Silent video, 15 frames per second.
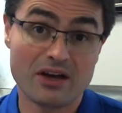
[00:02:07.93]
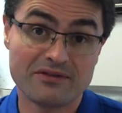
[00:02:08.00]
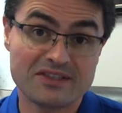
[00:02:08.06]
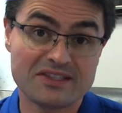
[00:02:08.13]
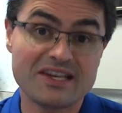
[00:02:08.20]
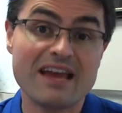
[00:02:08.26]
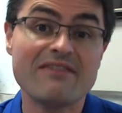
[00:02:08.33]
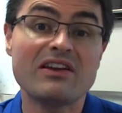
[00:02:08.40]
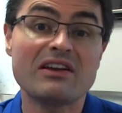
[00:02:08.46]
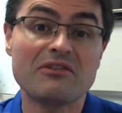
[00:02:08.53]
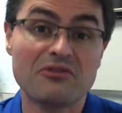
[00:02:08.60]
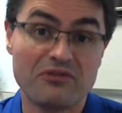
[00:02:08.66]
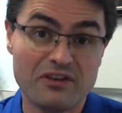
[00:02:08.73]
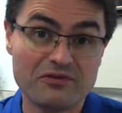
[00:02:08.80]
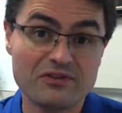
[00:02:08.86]
of saving
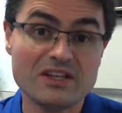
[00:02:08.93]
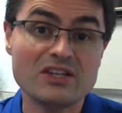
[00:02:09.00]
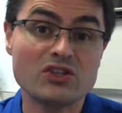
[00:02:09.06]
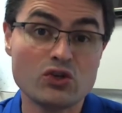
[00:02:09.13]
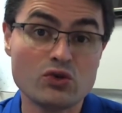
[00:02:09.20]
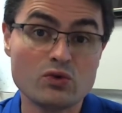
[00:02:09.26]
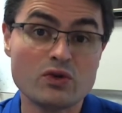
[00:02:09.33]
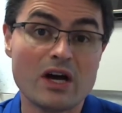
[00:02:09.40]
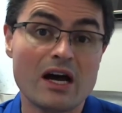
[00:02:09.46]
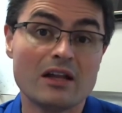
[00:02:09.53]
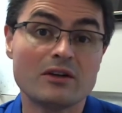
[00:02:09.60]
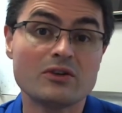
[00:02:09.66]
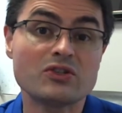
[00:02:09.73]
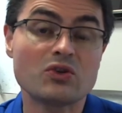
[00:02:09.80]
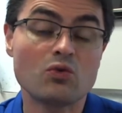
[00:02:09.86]

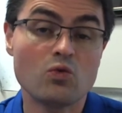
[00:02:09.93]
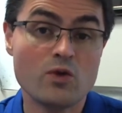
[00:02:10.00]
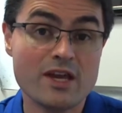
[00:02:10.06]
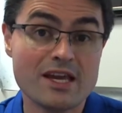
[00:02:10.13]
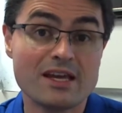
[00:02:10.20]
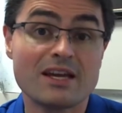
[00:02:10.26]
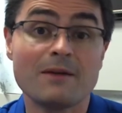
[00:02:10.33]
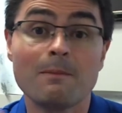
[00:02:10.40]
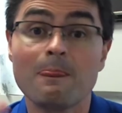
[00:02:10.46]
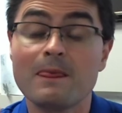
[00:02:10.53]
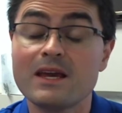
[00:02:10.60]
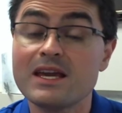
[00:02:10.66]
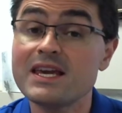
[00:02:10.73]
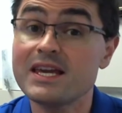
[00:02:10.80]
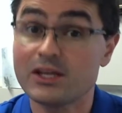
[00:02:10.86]
$52 a week
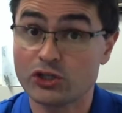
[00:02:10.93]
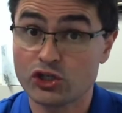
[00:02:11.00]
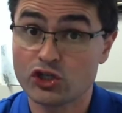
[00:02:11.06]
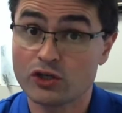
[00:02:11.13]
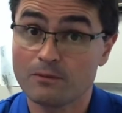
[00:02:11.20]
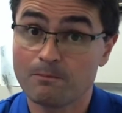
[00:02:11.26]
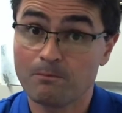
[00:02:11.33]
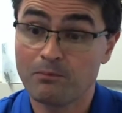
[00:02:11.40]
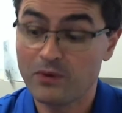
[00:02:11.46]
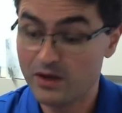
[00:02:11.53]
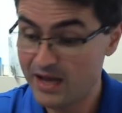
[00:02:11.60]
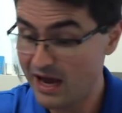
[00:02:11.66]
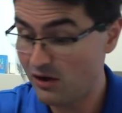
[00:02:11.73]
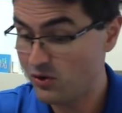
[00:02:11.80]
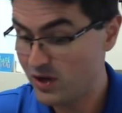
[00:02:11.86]
each.
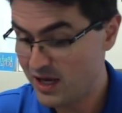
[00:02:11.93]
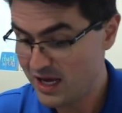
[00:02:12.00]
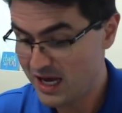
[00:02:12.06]
Now,